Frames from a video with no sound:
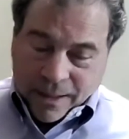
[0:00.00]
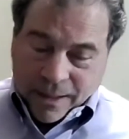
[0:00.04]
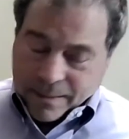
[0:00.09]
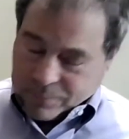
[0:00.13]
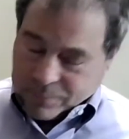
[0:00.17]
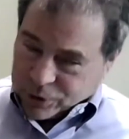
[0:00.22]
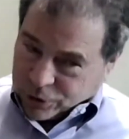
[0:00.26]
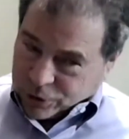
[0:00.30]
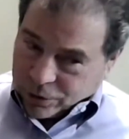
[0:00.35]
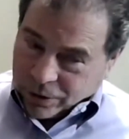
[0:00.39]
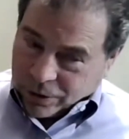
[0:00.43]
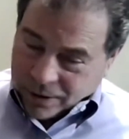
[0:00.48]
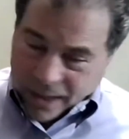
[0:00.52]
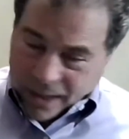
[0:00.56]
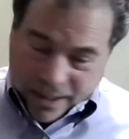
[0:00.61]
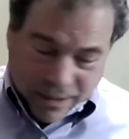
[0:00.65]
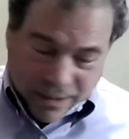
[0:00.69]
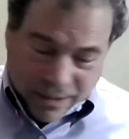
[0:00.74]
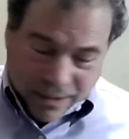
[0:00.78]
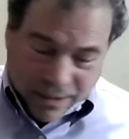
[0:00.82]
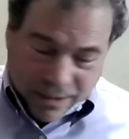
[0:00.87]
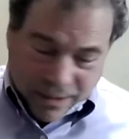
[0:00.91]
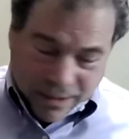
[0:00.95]
I'm sure a
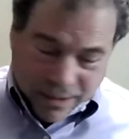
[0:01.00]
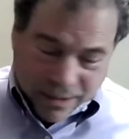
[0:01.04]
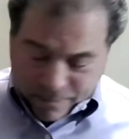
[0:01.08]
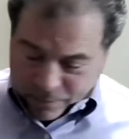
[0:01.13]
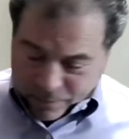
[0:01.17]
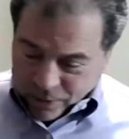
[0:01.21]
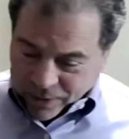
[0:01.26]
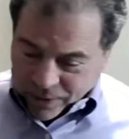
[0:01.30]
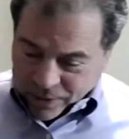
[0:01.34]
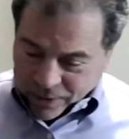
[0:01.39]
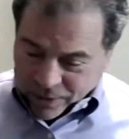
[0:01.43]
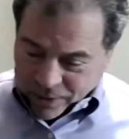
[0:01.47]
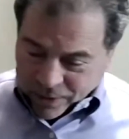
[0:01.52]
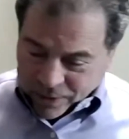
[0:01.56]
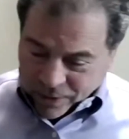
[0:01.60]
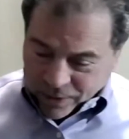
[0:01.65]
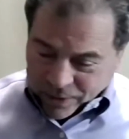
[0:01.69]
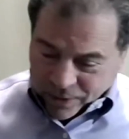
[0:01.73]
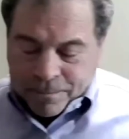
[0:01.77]
lot of you remember this.